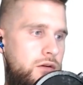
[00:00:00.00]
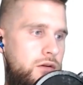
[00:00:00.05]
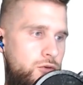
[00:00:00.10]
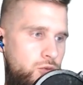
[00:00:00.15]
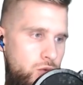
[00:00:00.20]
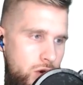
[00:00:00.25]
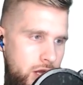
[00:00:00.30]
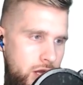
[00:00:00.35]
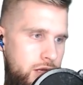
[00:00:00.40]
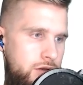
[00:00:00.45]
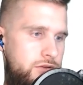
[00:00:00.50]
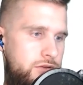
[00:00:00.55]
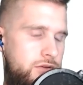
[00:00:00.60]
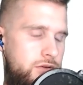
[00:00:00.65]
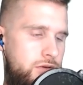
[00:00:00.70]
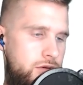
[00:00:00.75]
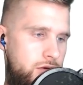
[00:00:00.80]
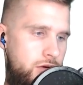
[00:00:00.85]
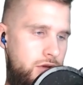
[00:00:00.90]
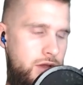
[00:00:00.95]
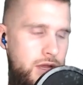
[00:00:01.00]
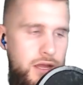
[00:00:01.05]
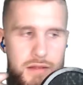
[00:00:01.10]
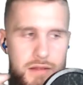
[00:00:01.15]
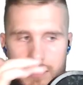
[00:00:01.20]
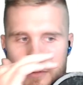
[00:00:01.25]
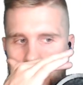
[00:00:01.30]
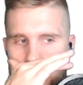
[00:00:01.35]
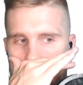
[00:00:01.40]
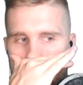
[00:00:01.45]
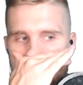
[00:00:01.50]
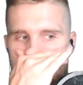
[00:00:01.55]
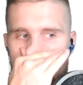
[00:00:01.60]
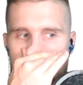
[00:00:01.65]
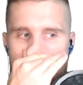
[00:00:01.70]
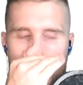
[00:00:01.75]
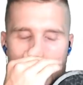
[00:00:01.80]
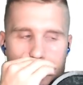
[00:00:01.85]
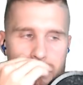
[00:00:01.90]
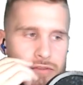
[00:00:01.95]
Great. Okay, that's
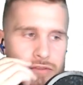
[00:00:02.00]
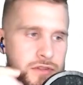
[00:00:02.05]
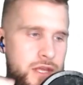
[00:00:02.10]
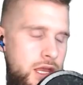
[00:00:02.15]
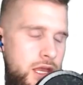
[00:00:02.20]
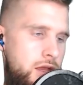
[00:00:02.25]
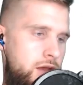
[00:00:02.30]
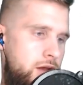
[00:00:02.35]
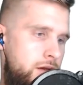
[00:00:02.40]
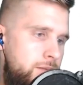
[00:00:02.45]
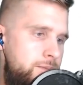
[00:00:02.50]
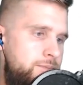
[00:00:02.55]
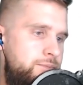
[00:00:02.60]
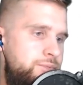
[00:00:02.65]
typically how the staking